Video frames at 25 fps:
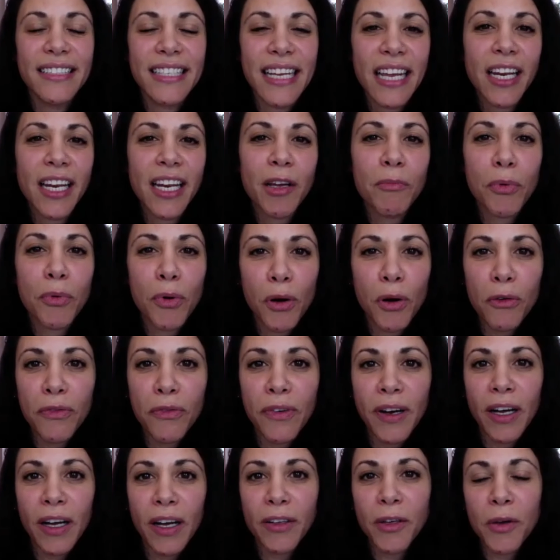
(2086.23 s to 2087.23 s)
dating
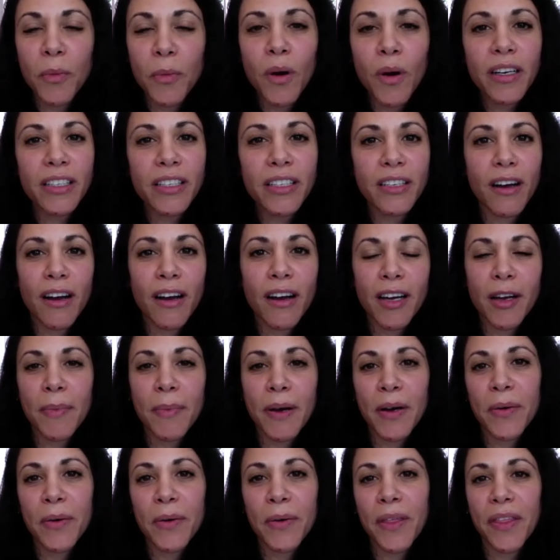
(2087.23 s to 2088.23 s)
profile, you want to talk
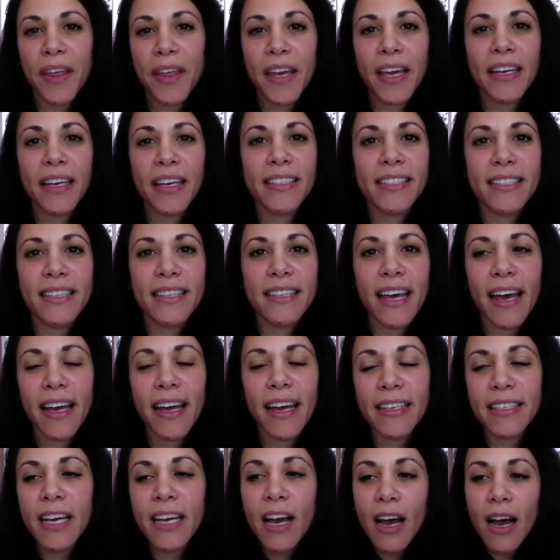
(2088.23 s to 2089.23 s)
about things
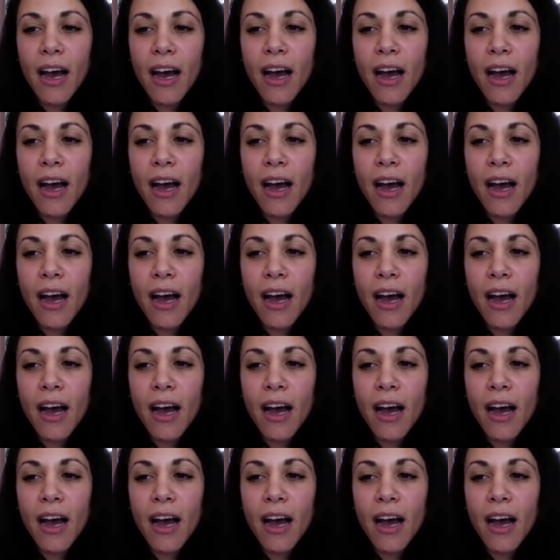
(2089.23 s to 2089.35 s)
that